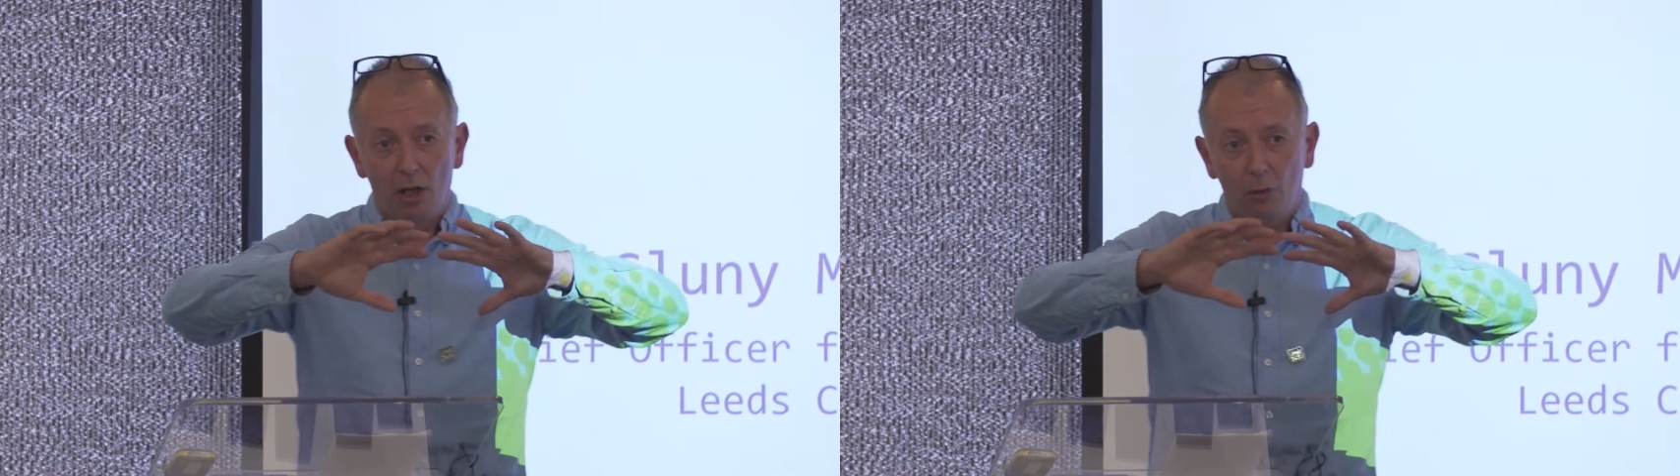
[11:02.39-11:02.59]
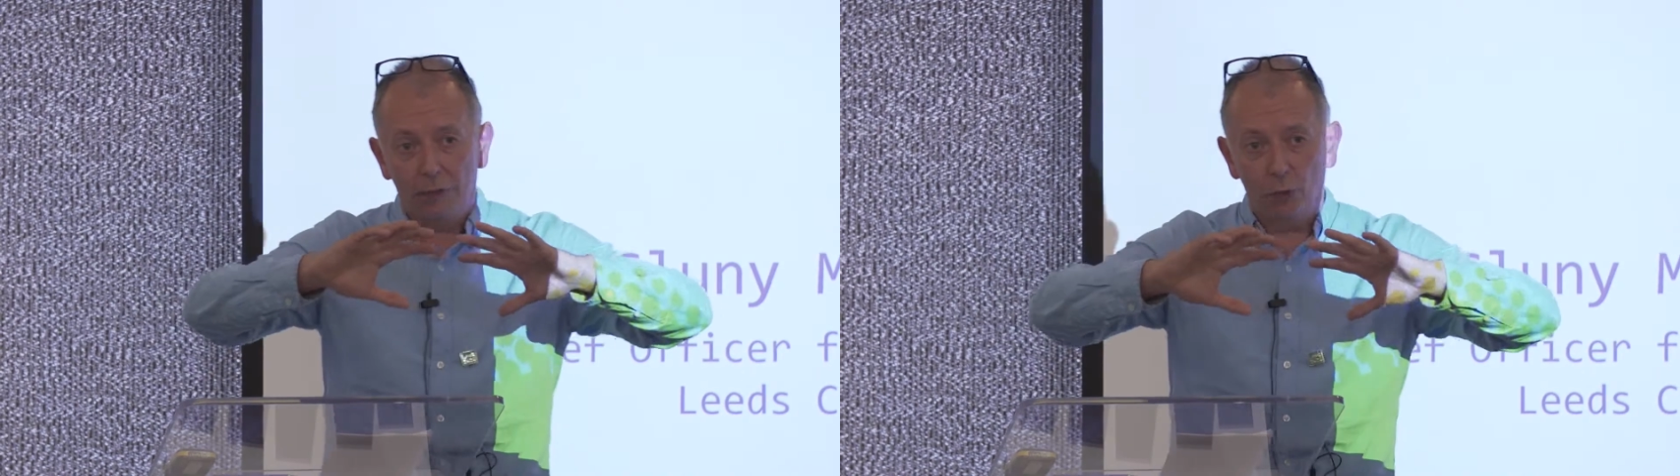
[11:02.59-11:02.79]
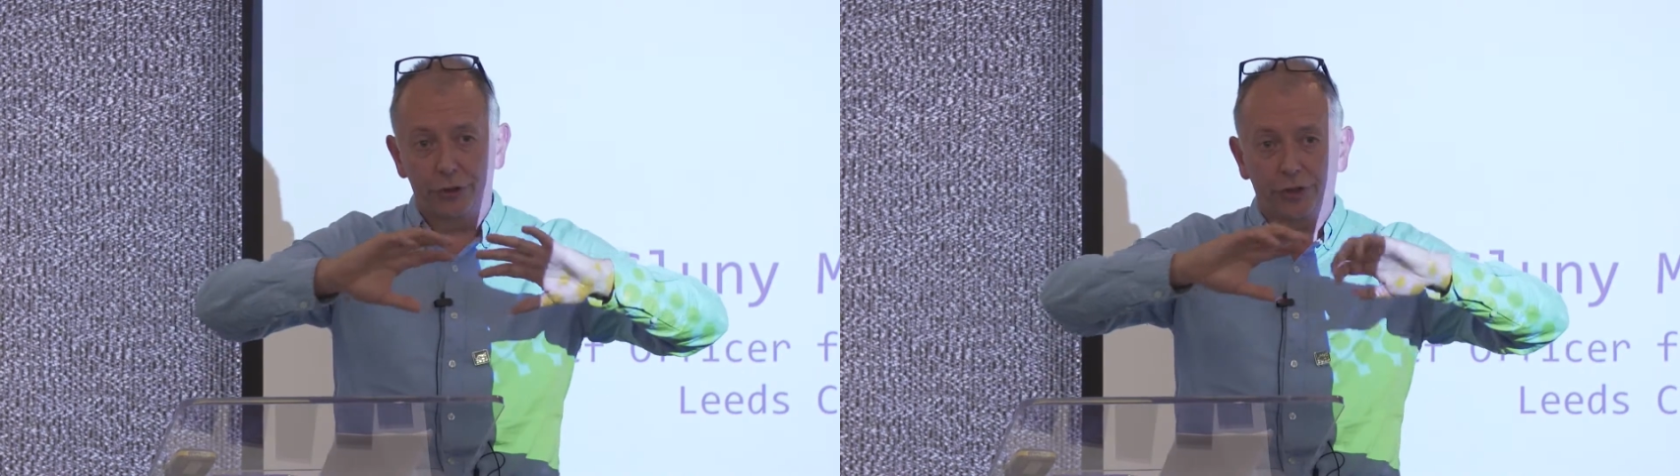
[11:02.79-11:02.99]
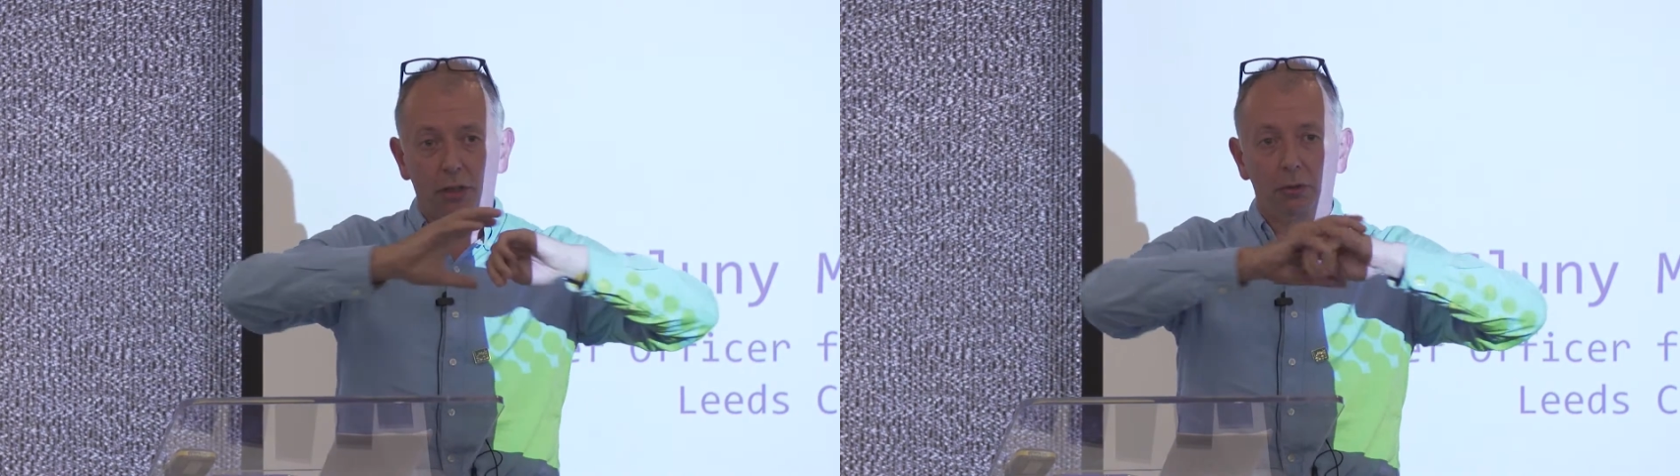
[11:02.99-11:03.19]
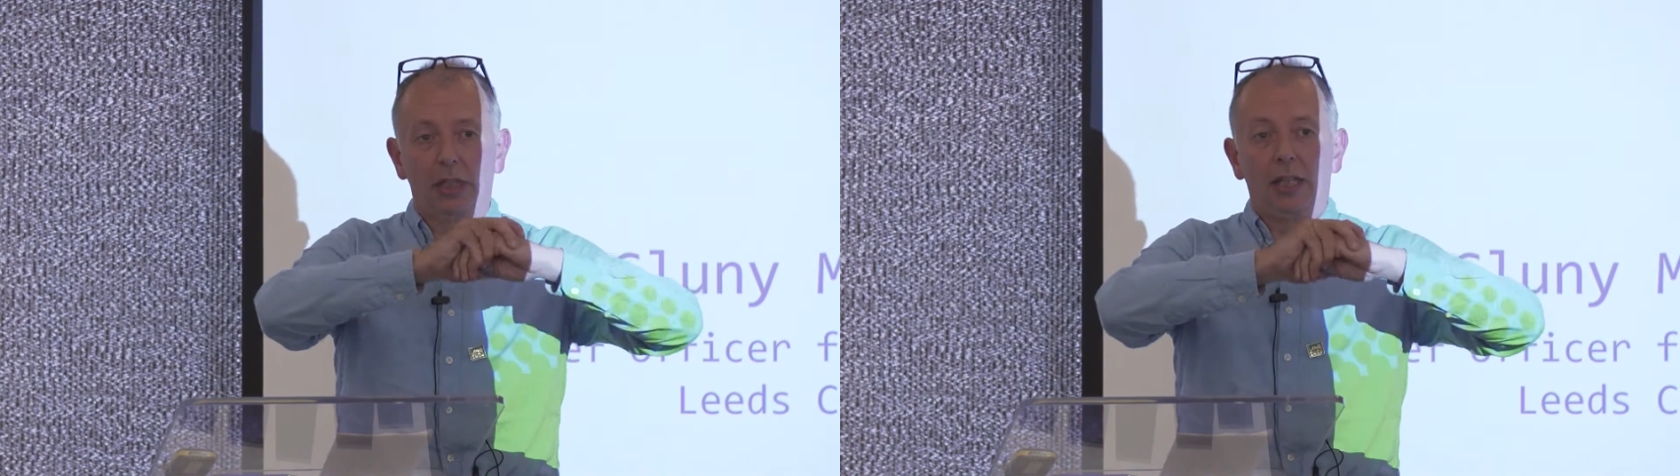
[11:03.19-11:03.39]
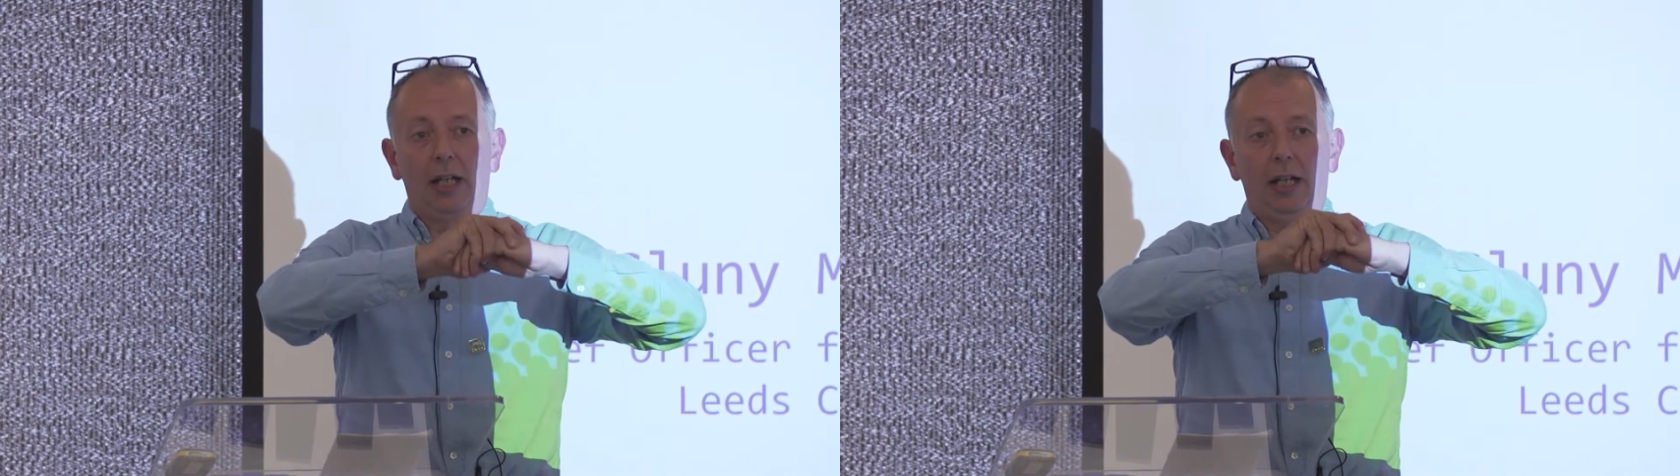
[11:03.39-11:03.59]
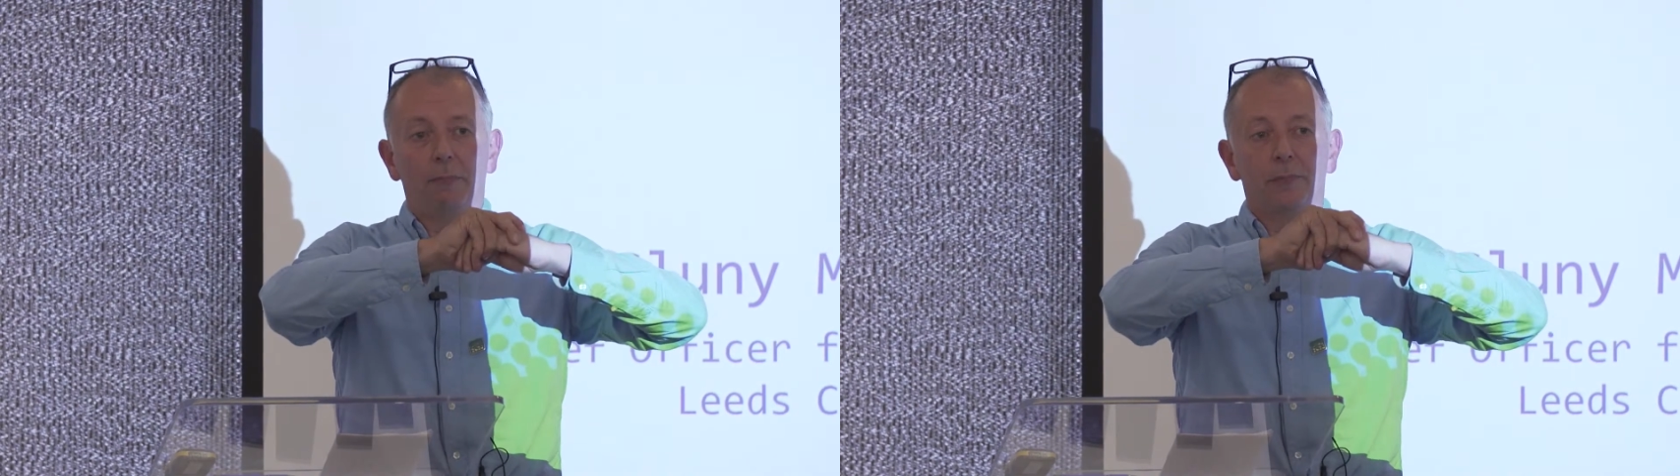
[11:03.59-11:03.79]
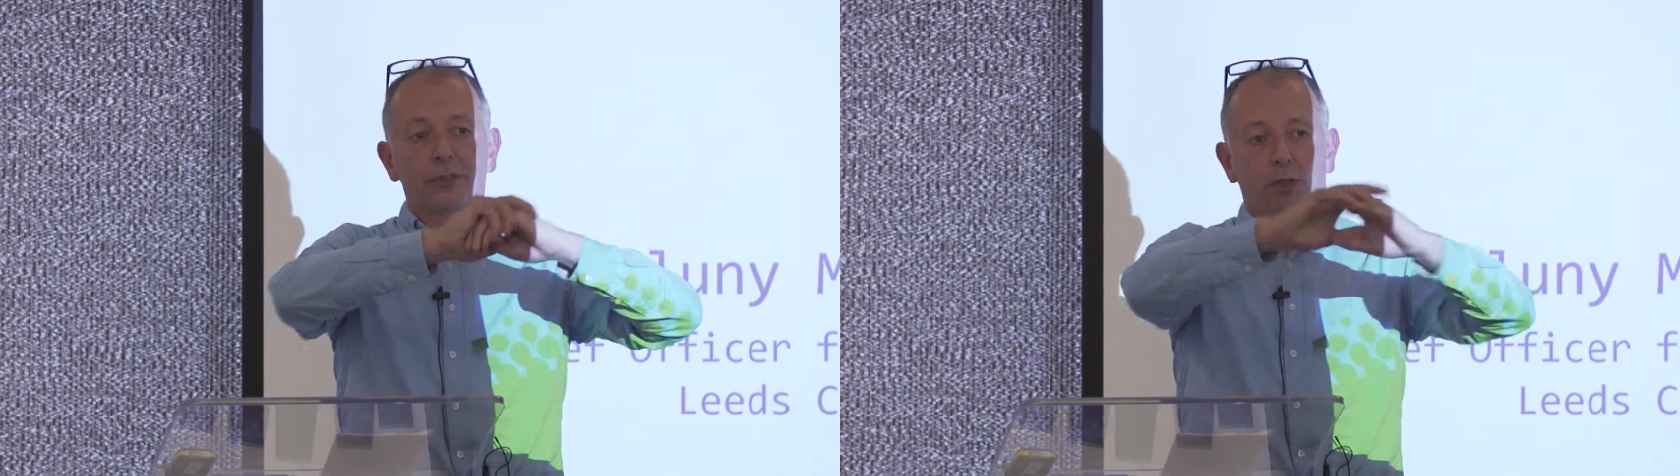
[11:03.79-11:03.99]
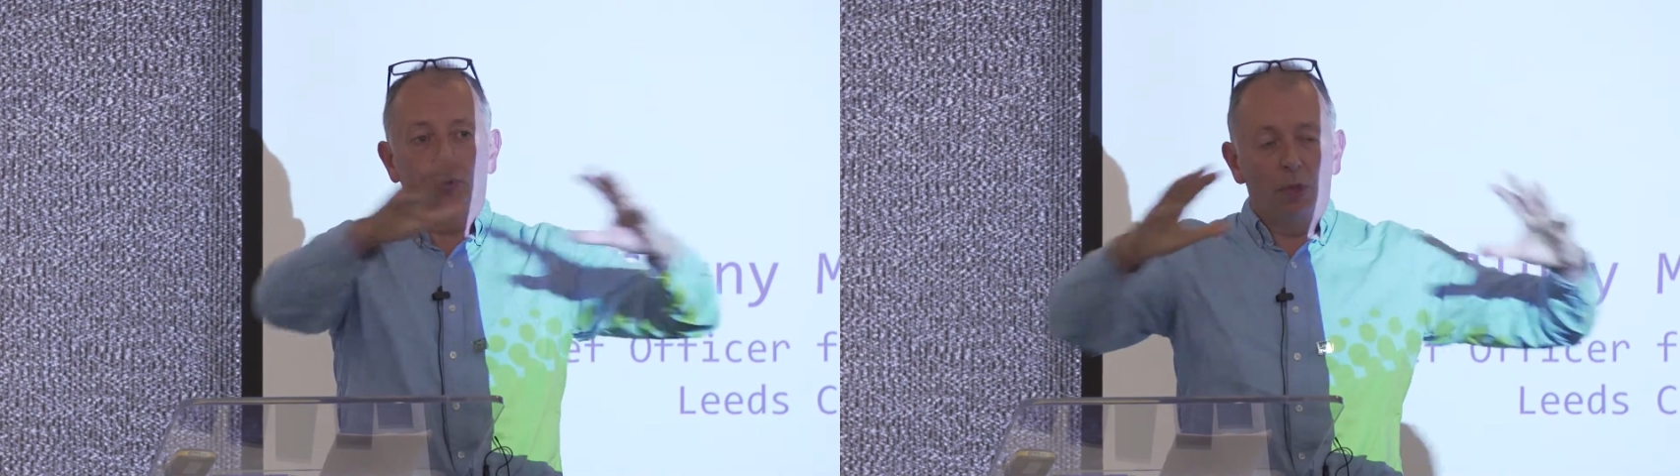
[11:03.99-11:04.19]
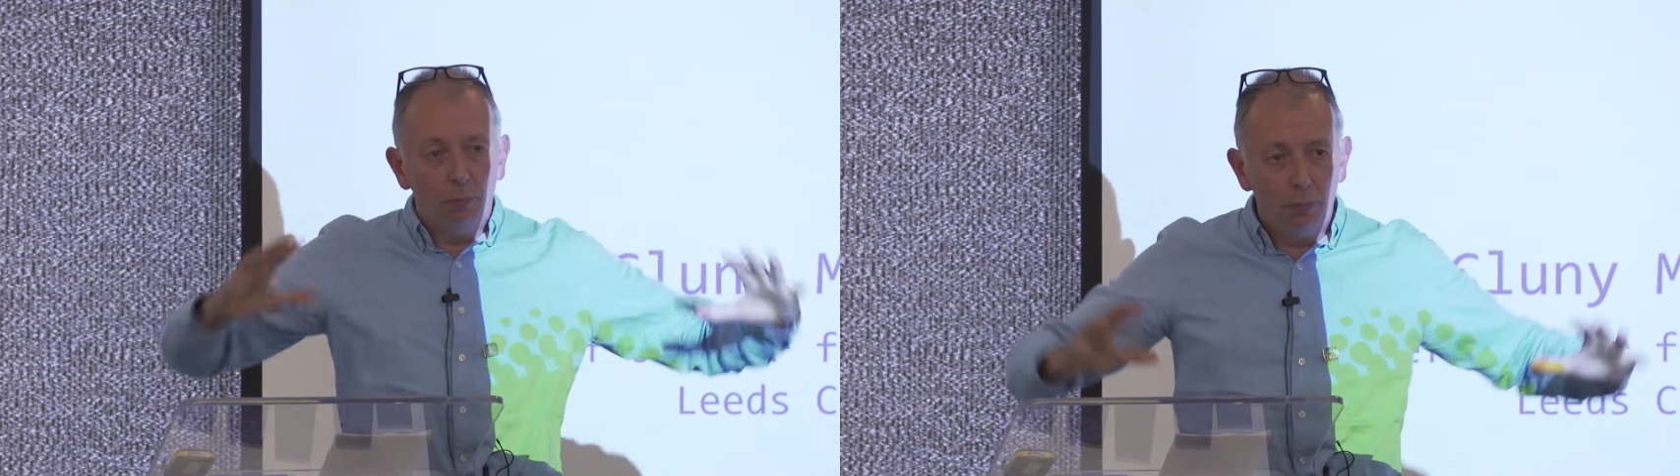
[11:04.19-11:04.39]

We've also, so